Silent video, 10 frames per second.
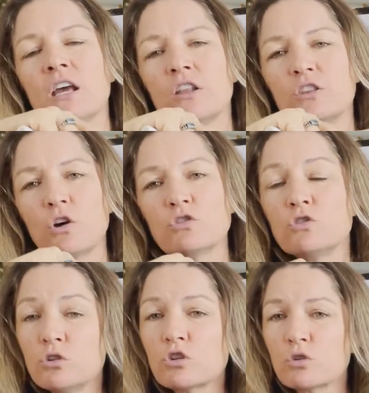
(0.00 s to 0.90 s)
those
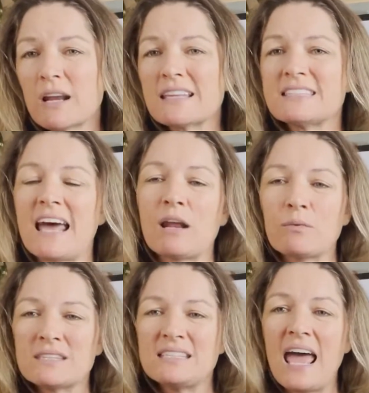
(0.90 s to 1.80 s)
nutrients that it
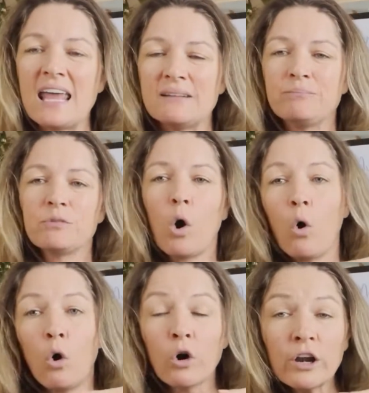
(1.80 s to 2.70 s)
was then
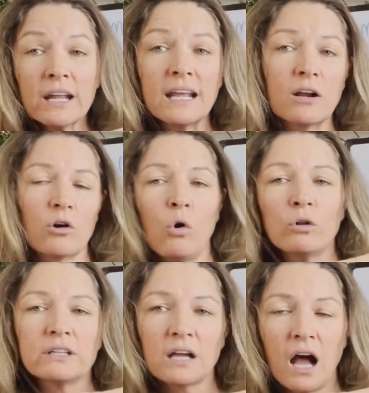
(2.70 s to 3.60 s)
hoarding or
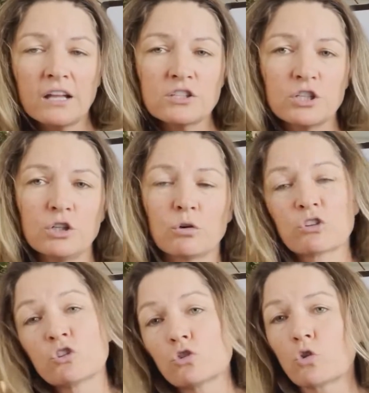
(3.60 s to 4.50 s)
holding on to or
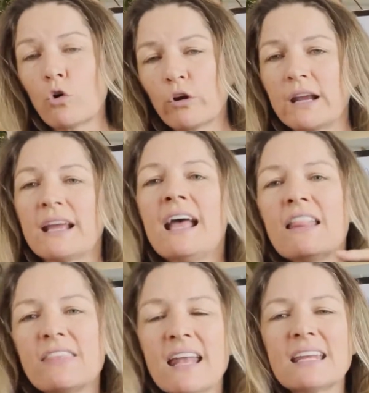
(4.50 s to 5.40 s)
storing
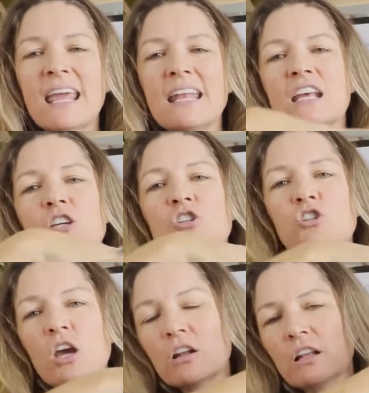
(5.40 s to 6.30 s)
then can
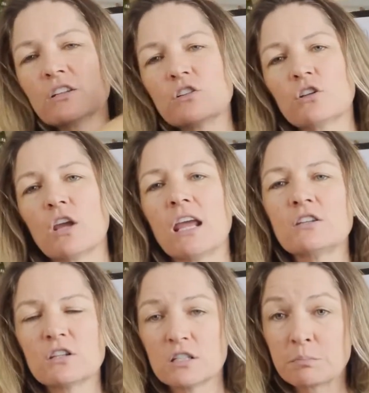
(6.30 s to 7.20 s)
shuttle into
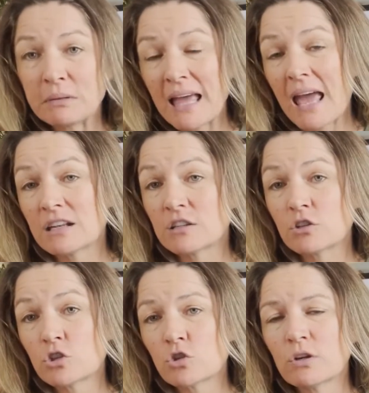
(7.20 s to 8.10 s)
this plant, into
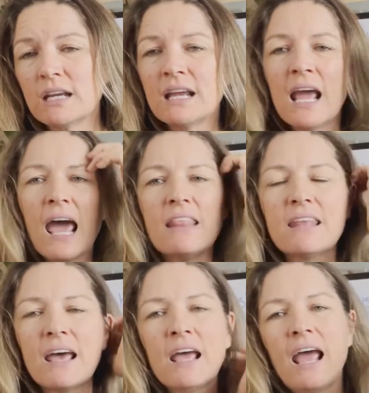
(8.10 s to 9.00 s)
this tree, and
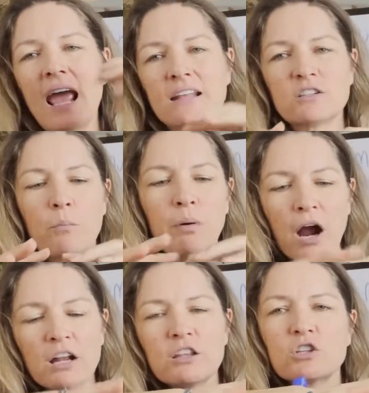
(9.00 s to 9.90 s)
so
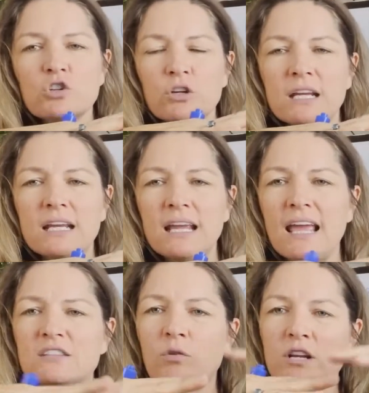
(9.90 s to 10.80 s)
part of the tree
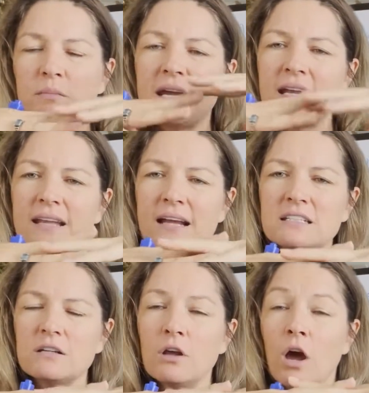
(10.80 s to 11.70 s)
is going to be
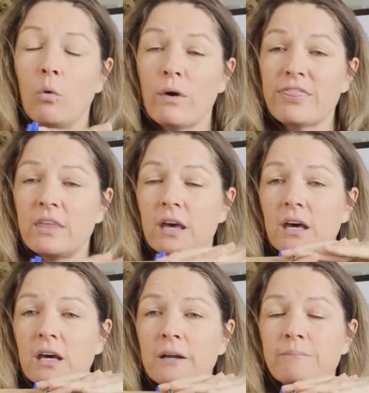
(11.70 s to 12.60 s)
connected with
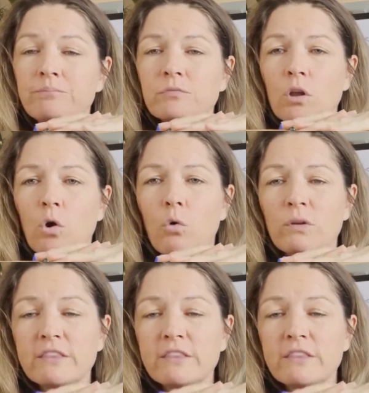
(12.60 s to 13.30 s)
the with